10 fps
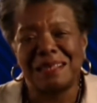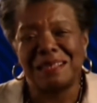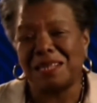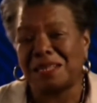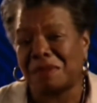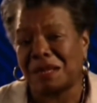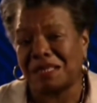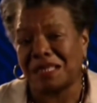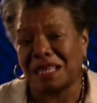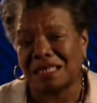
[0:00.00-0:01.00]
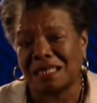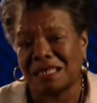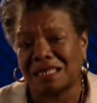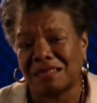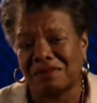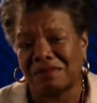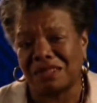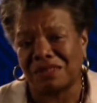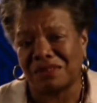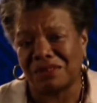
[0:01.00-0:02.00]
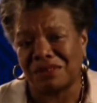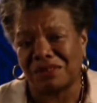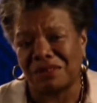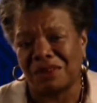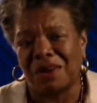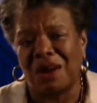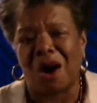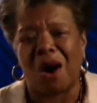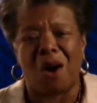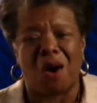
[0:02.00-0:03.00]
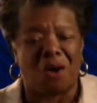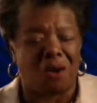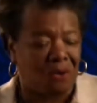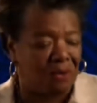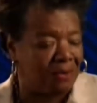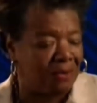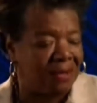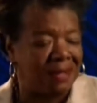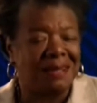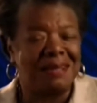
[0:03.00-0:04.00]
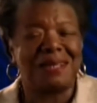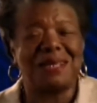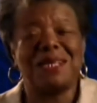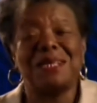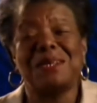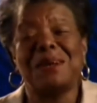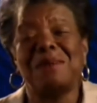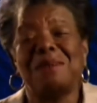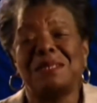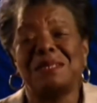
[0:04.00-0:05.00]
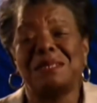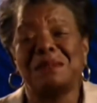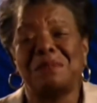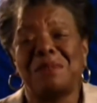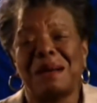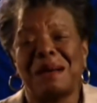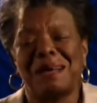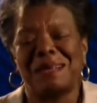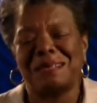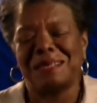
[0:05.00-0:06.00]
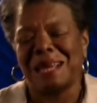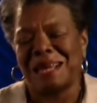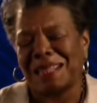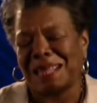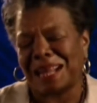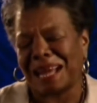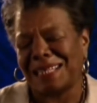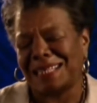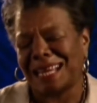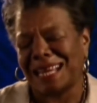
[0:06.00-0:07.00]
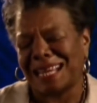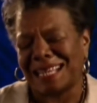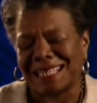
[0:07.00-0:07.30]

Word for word: Does my sexiness offend you? Oh, does it come as a surprise that I dance?